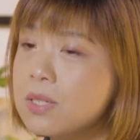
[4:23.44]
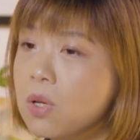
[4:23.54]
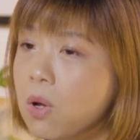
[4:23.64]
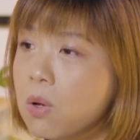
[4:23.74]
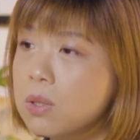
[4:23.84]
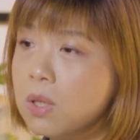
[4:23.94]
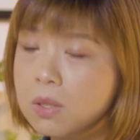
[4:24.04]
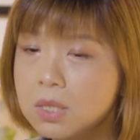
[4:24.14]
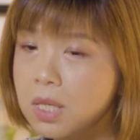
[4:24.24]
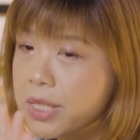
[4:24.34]
so the
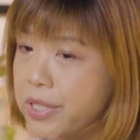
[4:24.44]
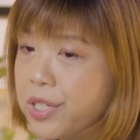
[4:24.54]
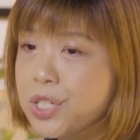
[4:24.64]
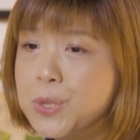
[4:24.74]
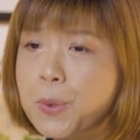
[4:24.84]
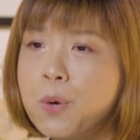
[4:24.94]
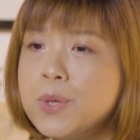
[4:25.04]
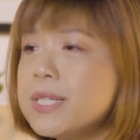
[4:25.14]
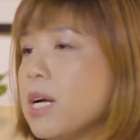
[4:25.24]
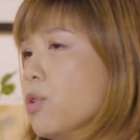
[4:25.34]
doctors and nurses will
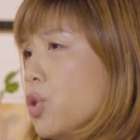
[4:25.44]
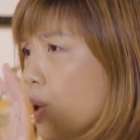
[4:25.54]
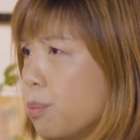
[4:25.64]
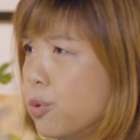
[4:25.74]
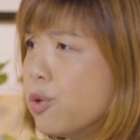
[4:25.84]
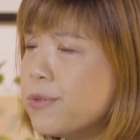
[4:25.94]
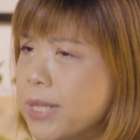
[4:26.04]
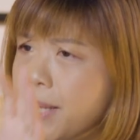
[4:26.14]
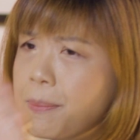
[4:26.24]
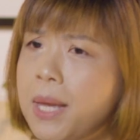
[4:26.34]
always tell you don't move,
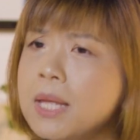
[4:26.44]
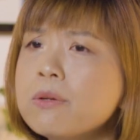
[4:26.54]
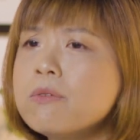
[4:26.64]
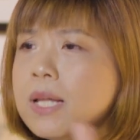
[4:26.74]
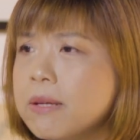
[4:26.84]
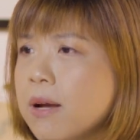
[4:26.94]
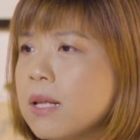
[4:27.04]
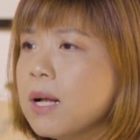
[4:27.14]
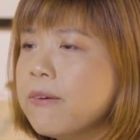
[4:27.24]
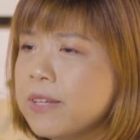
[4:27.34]
stay in bed, don't run
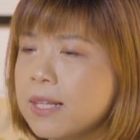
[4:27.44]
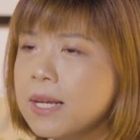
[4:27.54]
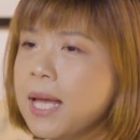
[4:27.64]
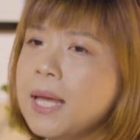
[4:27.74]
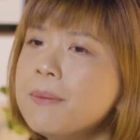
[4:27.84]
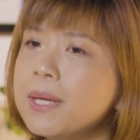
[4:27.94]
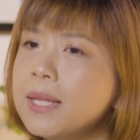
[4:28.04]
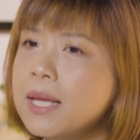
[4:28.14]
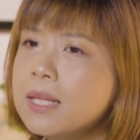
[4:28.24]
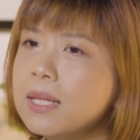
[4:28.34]
around, everything.
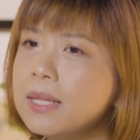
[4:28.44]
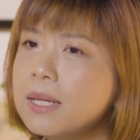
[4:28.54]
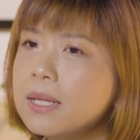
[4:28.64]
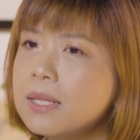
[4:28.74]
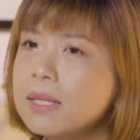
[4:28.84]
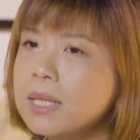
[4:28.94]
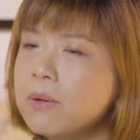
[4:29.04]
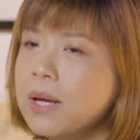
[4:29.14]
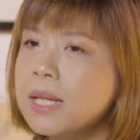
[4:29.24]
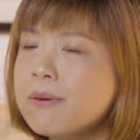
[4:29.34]
But then
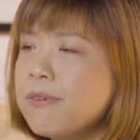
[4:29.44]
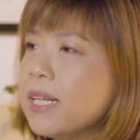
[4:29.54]
they will end up